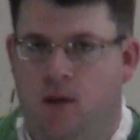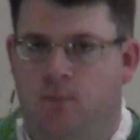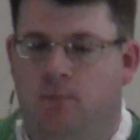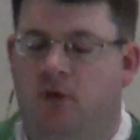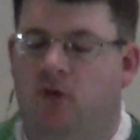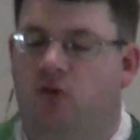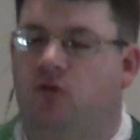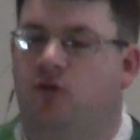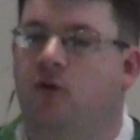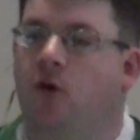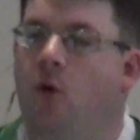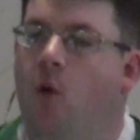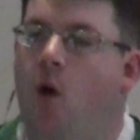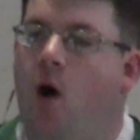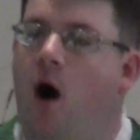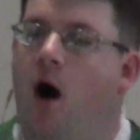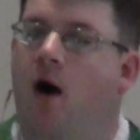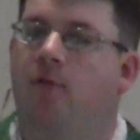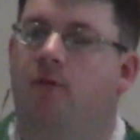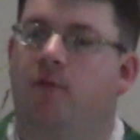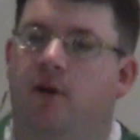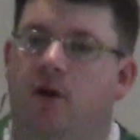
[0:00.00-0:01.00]
but so
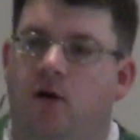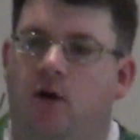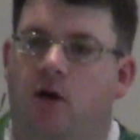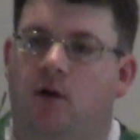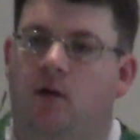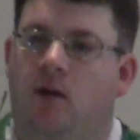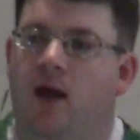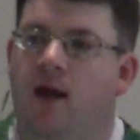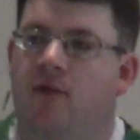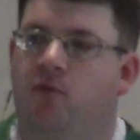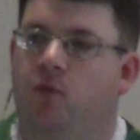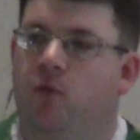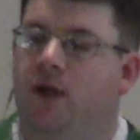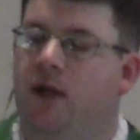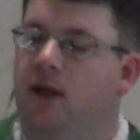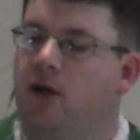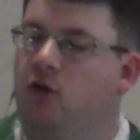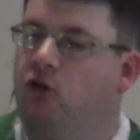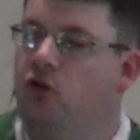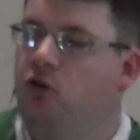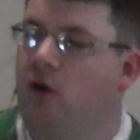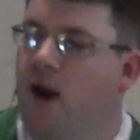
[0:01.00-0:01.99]
often in our life, we
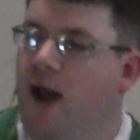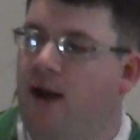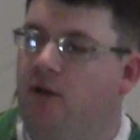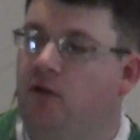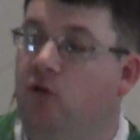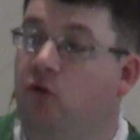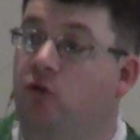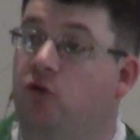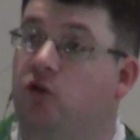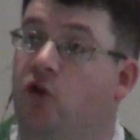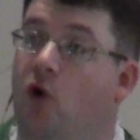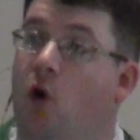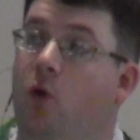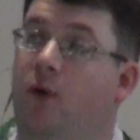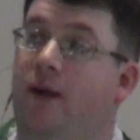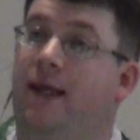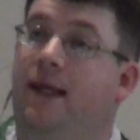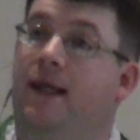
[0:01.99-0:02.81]
get attracted so